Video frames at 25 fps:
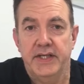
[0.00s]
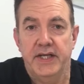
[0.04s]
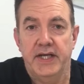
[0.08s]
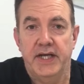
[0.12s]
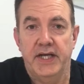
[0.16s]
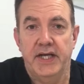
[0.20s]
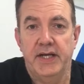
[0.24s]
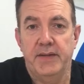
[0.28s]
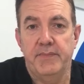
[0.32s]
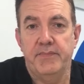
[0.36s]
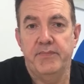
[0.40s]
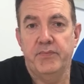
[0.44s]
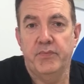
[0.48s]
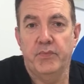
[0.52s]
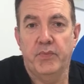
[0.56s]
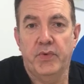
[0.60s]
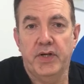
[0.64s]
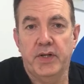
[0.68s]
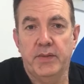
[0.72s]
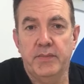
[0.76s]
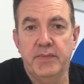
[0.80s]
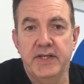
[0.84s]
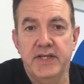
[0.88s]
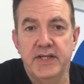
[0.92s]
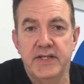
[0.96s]

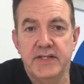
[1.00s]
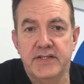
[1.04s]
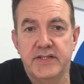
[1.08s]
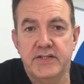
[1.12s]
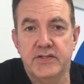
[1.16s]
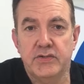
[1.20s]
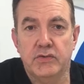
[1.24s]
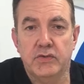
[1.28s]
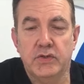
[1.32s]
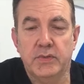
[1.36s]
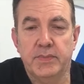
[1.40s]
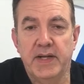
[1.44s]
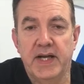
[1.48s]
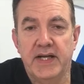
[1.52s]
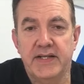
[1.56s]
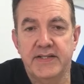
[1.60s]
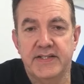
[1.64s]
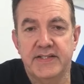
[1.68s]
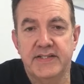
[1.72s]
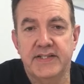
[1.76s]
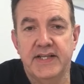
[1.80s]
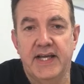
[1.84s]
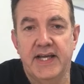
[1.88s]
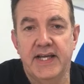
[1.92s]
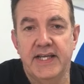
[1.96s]
What I'm here to talk about
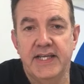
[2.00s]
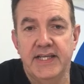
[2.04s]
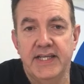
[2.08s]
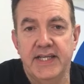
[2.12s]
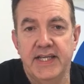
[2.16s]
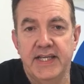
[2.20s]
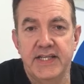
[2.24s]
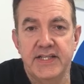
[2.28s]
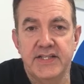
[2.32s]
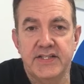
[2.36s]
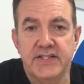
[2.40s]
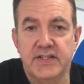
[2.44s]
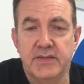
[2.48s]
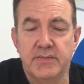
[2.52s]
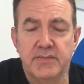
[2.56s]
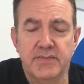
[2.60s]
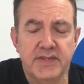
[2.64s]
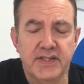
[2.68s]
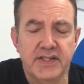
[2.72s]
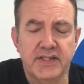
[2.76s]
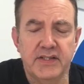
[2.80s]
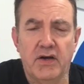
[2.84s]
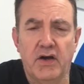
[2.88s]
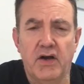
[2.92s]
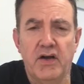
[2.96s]
today is
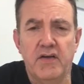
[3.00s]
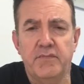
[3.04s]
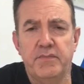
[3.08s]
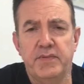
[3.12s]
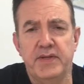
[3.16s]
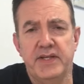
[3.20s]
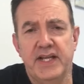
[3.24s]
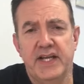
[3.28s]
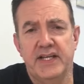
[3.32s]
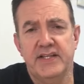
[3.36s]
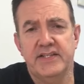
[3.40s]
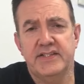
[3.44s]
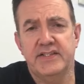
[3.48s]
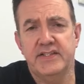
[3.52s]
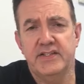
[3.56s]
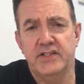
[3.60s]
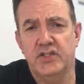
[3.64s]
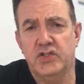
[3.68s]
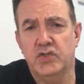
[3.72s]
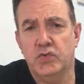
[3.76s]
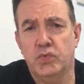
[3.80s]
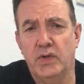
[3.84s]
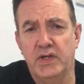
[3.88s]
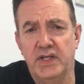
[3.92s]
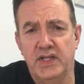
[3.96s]
something that I've been asked in the
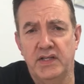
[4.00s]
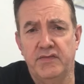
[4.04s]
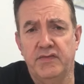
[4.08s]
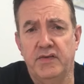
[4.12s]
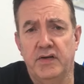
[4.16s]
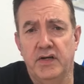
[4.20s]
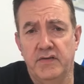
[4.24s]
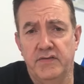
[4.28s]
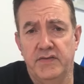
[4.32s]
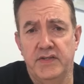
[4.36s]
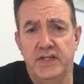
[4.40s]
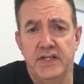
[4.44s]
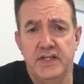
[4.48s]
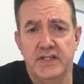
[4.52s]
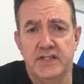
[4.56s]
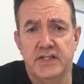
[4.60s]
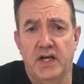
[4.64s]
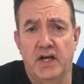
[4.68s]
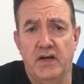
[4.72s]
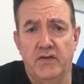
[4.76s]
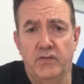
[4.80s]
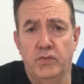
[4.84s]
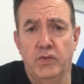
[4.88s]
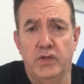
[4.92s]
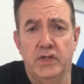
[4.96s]
25 years that
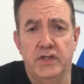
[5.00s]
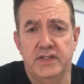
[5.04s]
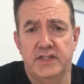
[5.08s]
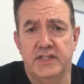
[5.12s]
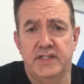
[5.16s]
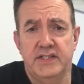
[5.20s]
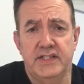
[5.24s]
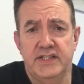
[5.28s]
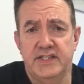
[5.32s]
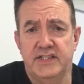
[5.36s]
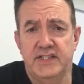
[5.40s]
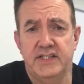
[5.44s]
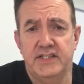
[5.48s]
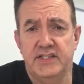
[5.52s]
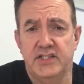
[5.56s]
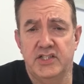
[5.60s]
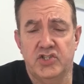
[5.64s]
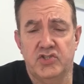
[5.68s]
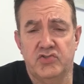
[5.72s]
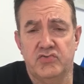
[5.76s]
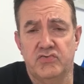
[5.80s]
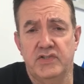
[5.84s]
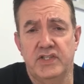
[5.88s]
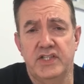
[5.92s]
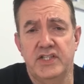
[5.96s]
I've worked in this
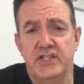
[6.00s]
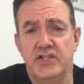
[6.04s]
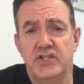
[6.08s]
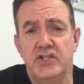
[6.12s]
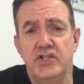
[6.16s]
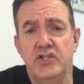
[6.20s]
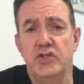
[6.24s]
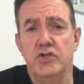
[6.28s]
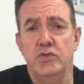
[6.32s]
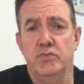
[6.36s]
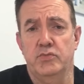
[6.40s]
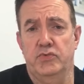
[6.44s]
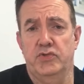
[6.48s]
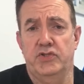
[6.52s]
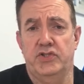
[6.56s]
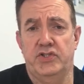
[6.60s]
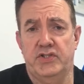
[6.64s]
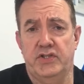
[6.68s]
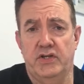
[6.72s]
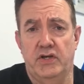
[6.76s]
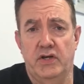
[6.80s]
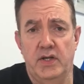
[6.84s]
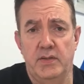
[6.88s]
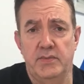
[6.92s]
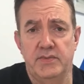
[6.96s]
industry numerous
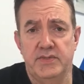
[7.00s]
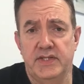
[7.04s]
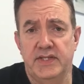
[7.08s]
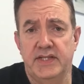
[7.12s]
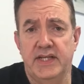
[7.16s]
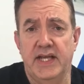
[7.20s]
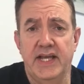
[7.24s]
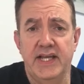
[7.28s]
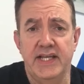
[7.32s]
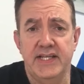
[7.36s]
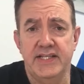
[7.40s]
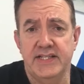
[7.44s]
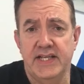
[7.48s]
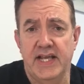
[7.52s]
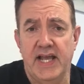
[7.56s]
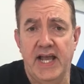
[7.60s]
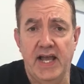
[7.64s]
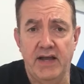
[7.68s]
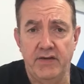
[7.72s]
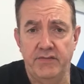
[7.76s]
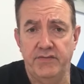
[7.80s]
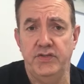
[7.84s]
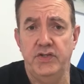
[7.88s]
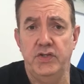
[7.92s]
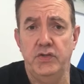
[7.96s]
times, and that is,
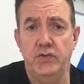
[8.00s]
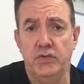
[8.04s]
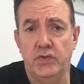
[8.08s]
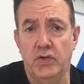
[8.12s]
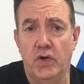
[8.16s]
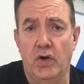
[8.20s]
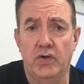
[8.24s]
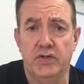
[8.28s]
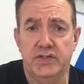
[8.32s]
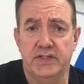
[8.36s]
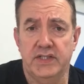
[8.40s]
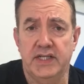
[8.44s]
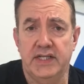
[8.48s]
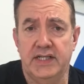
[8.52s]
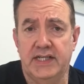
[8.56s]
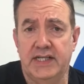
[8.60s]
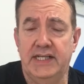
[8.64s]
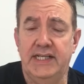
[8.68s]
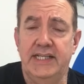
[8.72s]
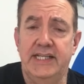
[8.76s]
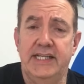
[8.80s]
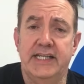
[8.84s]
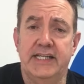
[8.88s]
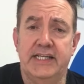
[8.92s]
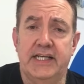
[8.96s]
have you got a
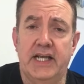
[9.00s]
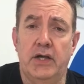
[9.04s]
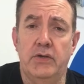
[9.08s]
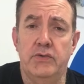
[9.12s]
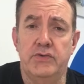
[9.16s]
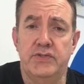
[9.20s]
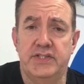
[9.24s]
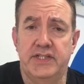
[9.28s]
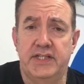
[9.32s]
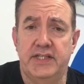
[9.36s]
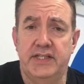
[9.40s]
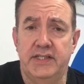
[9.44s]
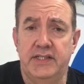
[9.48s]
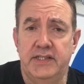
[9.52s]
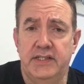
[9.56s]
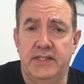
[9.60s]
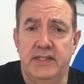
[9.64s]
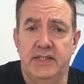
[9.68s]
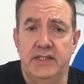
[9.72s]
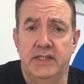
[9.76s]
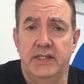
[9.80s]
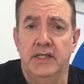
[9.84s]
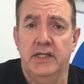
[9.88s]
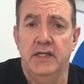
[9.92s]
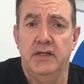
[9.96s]
clear coating
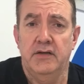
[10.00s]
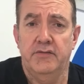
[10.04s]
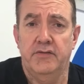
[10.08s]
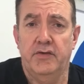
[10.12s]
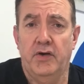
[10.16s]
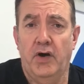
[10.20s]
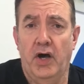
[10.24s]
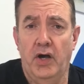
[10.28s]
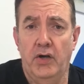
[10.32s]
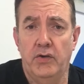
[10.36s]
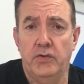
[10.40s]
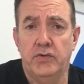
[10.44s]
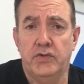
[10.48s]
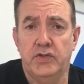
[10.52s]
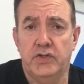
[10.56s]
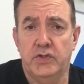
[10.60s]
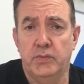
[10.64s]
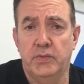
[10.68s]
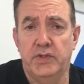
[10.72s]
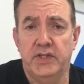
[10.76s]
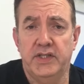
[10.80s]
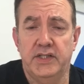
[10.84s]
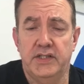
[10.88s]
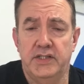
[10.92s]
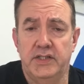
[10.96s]
for oak that
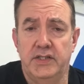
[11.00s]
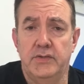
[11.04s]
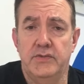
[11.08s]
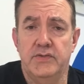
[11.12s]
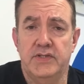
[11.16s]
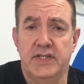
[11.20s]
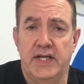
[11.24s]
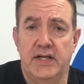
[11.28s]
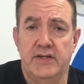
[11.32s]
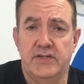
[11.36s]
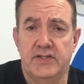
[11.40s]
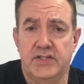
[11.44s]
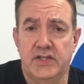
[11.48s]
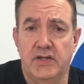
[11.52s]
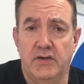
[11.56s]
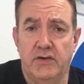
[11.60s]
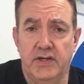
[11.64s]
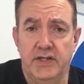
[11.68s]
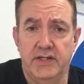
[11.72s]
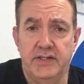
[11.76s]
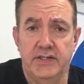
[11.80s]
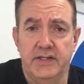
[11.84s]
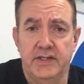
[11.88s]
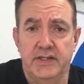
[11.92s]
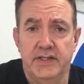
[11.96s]
we can use
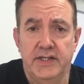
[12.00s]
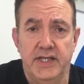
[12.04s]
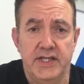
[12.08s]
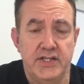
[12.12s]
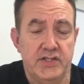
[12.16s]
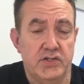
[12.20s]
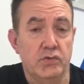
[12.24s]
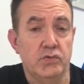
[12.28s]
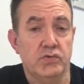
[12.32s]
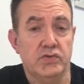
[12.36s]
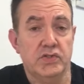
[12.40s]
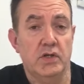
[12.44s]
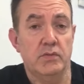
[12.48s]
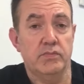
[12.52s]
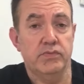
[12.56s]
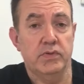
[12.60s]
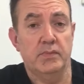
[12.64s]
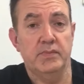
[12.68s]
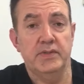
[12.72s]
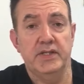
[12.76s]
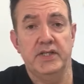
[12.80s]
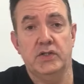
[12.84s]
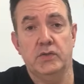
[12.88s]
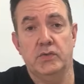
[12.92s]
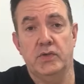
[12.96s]
outside? It's also
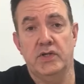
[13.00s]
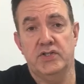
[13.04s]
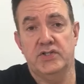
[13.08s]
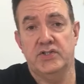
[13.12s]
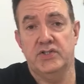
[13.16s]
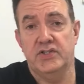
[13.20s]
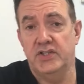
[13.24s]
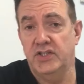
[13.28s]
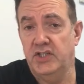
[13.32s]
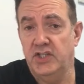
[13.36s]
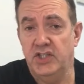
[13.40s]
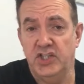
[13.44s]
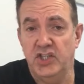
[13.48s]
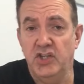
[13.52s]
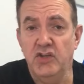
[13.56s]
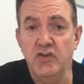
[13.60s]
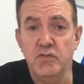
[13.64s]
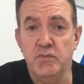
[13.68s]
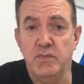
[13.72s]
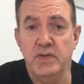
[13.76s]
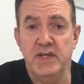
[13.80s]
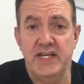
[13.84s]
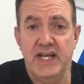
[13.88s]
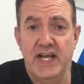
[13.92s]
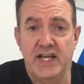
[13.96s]
probably a question that
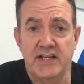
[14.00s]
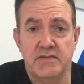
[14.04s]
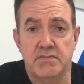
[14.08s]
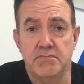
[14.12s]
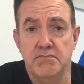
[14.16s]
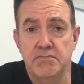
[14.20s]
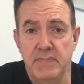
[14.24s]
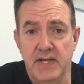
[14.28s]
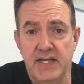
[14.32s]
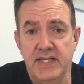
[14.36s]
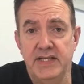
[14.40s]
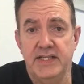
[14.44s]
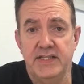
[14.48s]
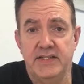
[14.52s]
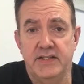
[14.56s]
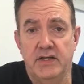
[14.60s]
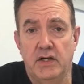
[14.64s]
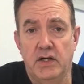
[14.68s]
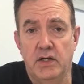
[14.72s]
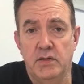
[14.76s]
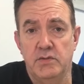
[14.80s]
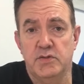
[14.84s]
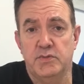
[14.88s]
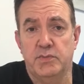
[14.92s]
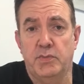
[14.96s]
you've been asked many
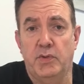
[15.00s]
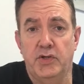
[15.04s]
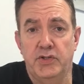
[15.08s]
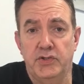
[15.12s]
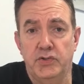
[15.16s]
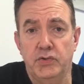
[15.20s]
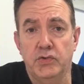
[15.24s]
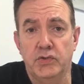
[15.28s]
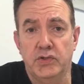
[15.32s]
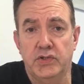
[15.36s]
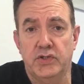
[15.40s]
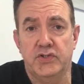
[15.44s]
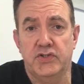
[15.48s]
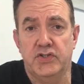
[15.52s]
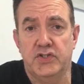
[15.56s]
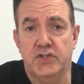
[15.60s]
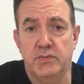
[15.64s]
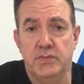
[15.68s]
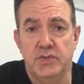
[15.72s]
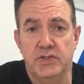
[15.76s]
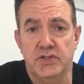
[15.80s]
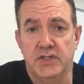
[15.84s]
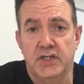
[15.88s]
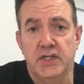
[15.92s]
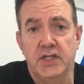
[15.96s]
times by your
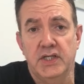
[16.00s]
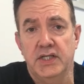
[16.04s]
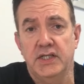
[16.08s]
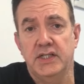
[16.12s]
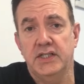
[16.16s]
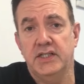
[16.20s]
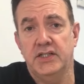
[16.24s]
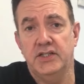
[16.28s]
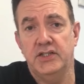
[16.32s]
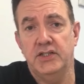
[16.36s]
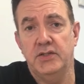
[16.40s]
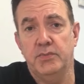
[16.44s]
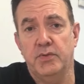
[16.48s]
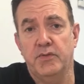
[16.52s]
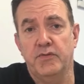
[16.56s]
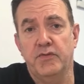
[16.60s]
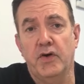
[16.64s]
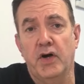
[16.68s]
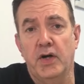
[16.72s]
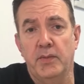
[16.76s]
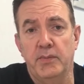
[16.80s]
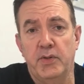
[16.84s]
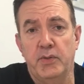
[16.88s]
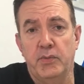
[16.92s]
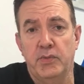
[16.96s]
customers. Can you
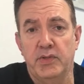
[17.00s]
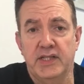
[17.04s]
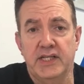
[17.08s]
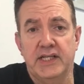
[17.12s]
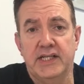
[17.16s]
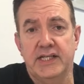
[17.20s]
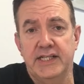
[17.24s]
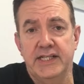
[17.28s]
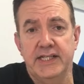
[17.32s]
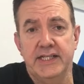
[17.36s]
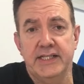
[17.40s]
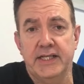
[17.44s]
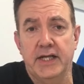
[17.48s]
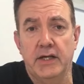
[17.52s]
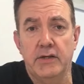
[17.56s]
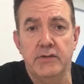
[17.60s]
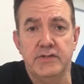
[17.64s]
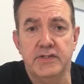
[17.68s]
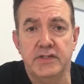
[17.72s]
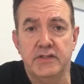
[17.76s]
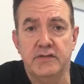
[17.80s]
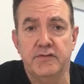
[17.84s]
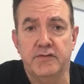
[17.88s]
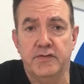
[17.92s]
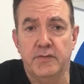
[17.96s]
provide me with a clear
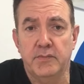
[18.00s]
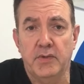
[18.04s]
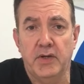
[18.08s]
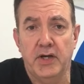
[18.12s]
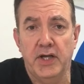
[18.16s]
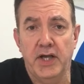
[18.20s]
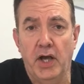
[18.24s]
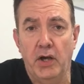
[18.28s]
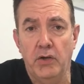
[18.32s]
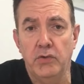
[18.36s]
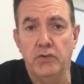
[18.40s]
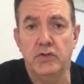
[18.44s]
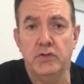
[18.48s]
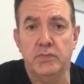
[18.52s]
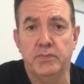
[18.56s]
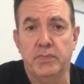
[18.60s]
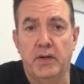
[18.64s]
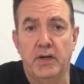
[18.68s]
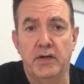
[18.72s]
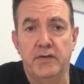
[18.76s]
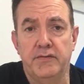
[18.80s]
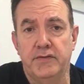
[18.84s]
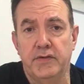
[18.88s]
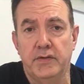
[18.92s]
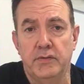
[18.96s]
coating for my oak
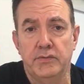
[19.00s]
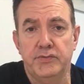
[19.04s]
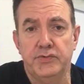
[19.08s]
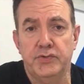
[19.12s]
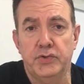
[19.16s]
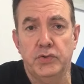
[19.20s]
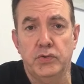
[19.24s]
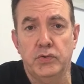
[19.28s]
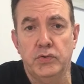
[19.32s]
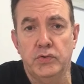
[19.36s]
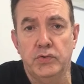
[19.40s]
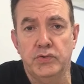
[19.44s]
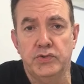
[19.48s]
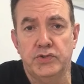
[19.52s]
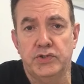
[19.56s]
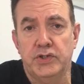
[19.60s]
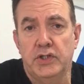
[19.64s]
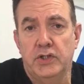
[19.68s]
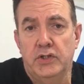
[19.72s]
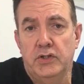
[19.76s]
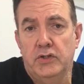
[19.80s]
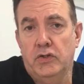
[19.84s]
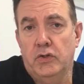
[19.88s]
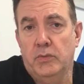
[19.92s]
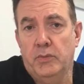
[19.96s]
bifold doors
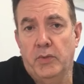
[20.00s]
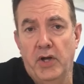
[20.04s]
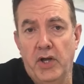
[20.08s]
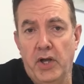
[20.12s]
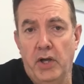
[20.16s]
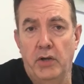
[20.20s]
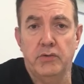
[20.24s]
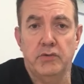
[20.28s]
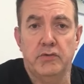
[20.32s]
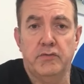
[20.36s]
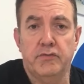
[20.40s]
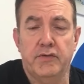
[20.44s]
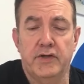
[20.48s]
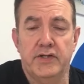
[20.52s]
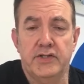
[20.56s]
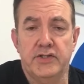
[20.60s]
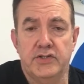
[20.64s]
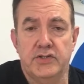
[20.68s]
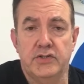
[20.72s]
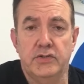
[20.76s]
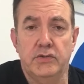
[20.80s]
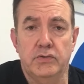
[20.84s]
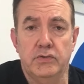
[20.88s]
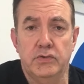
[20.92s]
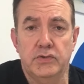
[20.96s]
or my oak
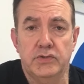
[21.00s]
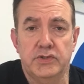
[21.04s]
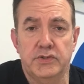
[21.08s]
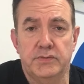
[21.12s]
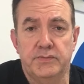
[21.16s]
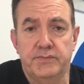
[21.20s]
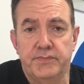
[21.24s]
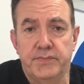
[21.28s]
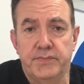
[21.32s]
French doors?